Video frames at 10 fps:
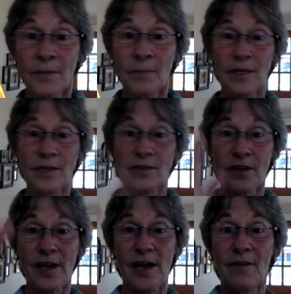because
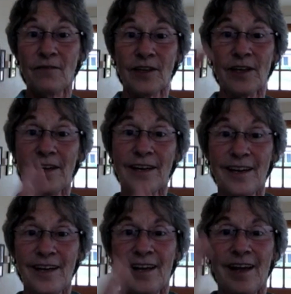I have to kind of
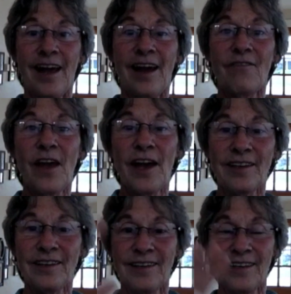have
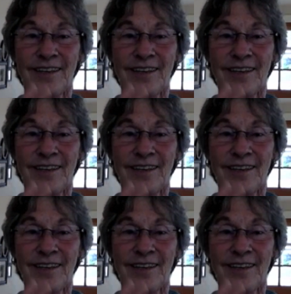that